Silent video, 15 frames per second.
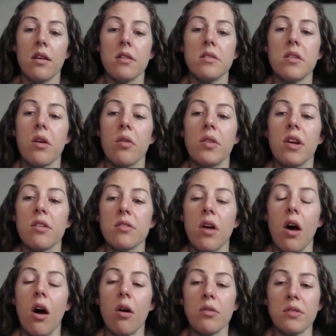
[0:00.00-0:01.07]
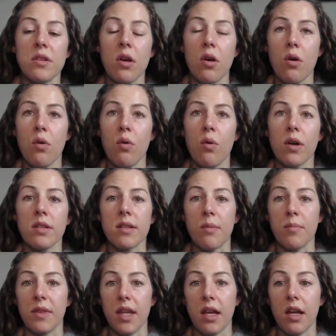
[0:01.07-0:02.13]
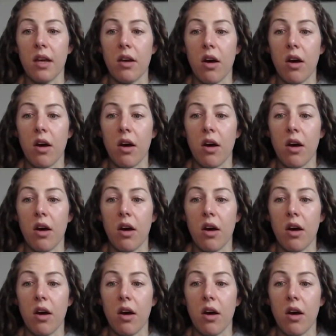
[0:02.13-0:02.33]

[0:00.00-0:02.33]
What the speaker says: So there's also something